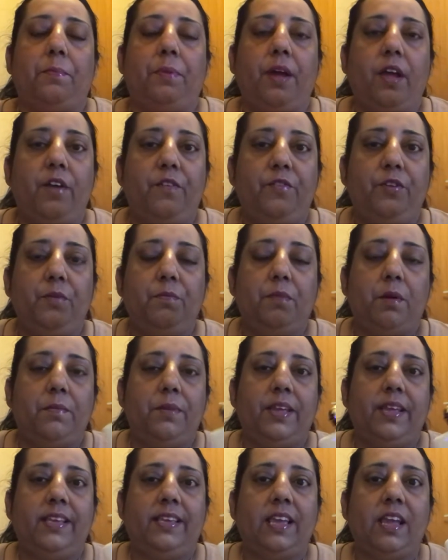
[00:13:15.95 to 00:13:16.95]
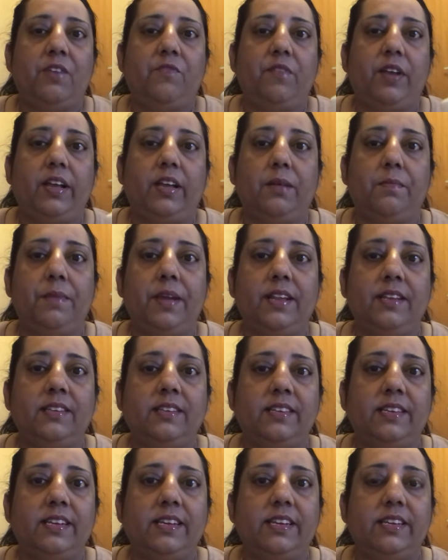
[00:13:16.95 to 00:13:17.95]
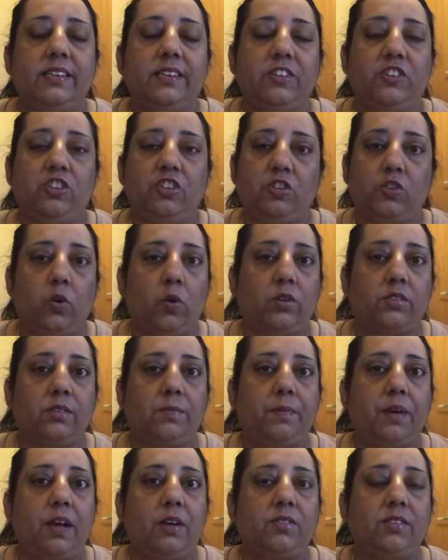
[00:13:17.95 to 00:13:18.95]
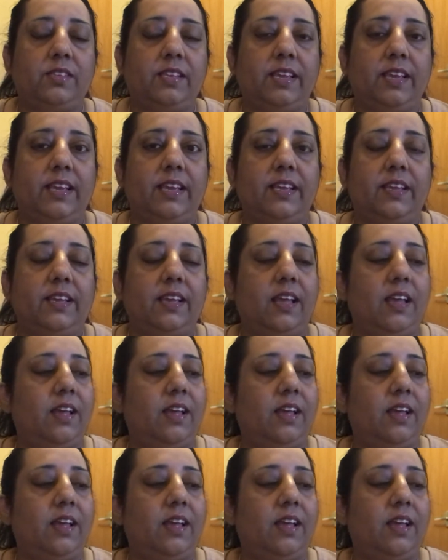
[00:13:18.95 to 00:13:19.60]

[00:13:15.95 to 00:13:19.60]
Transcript: Perfume Mummy again recommended, and she talked about it,